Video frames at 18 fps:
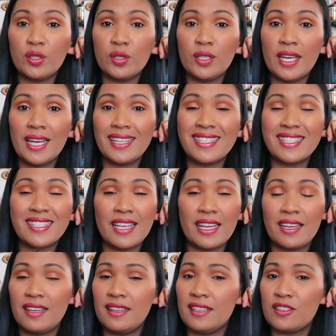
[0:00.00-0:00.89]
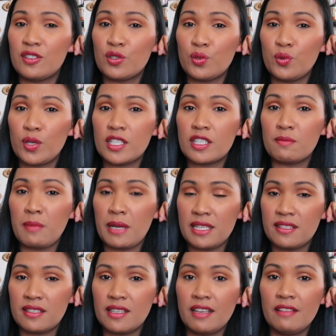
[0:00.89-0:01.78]
to get. Second, it's too
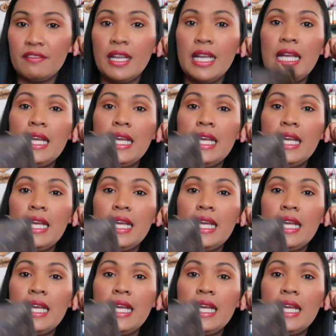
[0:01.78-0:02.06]
expensive.